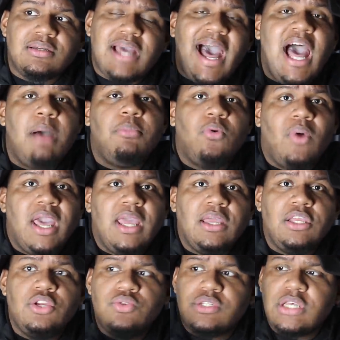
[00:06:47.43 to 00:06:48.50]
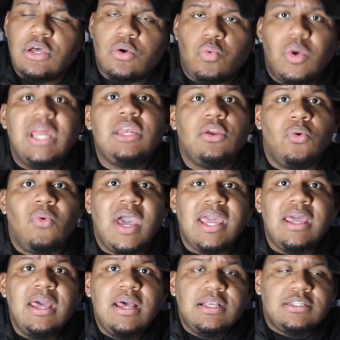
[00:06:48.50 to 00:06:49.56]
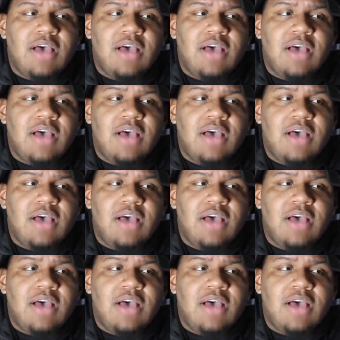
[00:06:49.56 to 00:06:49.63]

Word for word: Cobb away, you took Witten away.